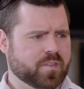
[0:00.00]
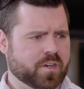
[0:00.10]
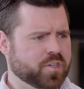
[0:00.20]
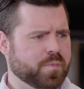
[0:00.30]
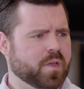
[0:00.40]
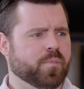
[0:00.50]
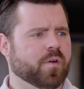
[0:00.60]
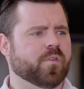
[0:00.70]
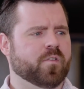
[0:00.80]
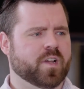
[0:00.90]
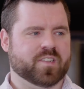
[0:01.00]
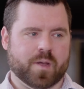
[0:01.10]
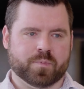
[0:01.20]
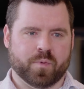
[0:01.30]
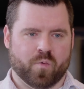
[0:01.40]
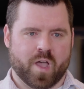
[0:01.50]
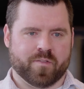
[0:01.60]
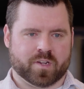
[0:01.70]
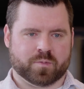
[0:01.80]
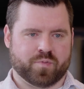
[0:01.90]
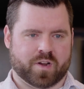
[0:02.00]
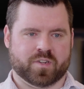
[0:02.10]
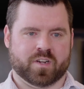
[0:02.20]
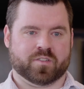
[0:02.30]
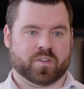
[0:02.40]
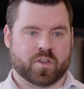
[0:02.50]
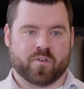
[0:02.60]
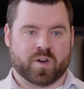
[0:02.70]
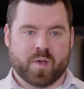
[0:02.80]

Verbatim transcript: that should be a perfectly acceptable way of expressing security